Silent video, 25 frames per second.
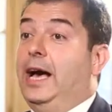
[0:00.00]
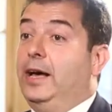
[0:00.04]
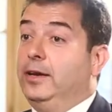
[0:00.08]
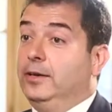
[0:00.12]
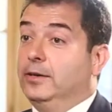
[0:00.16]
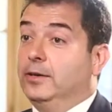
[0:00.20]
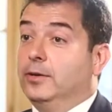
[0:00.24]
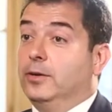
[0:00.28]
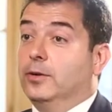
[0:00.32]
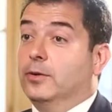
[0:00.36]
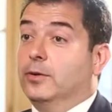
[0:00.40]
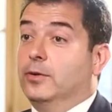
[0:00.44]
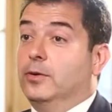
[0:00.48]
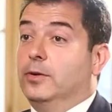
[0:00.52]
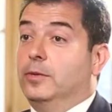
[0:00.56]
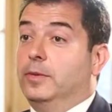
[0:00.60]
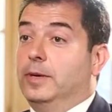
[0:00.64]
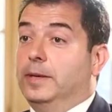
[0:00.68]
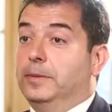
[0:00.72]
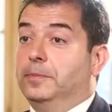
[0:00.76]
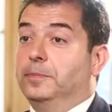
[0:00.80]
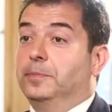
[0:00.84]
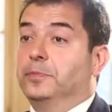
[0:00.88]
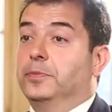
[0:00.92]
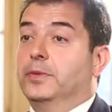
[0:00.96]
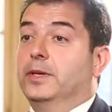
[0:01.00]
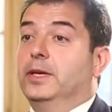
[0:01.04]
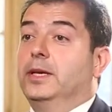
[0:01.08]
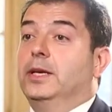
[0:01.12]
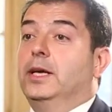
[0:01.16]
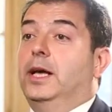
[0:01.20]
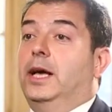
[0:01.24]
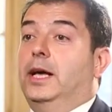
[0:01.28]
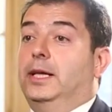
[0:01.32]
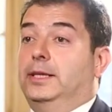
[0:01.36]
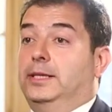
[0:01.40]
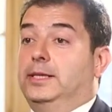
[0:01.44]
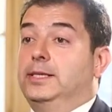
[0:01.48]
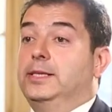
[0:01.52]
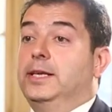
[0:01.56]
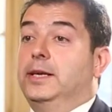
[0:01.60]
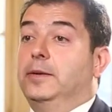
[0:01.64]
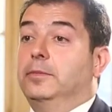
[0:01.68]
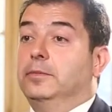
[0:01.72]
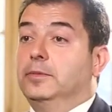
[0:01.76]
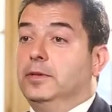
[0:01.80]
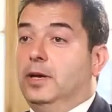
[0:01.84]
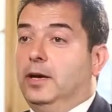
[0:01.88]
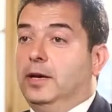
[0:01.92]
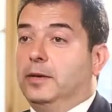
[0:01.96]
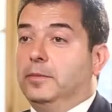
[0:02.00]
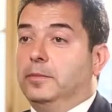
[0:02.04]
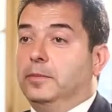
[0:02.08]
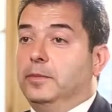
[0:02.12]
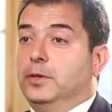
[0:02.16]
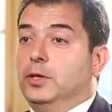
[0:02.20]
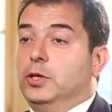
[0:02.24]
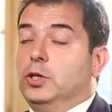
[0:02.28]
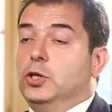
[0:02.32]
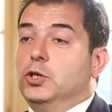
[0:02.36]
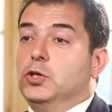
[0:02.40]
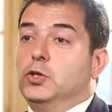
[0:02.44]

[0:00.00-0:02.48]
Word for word: and glaucoma at the same time.